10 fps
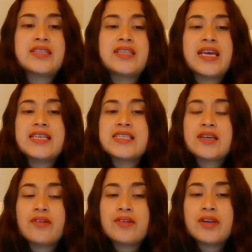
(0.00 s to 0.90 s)
Task
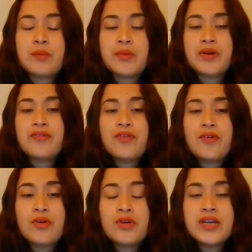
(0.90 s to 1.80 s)
number
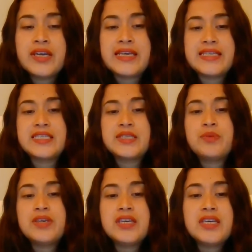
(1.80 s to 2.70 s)
4,
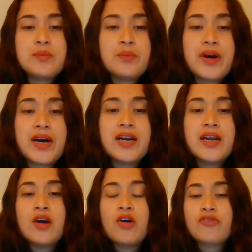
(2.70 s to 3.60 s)
speaking part
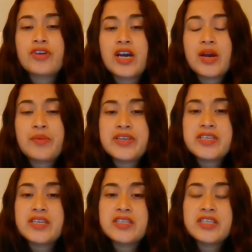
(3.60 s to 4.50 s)
of
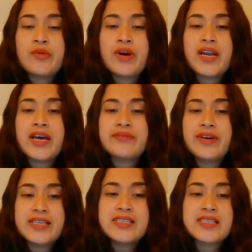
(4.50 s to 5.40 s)
Cambridge C1
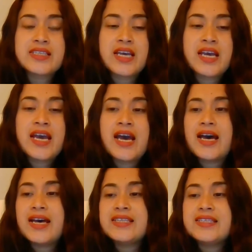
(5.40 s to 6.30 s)
Advanced.
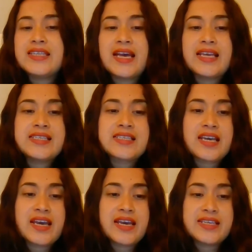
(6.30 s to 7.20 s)
And task
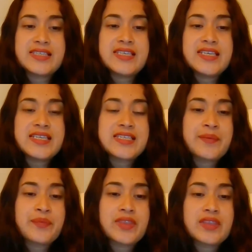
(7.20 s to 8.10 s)
6,
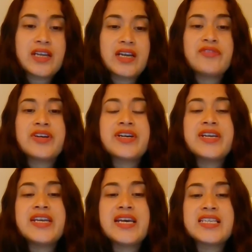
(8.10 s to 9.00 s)

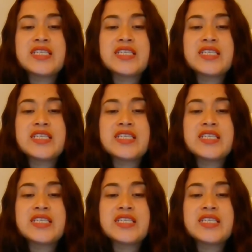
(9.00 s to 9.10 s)
delivering a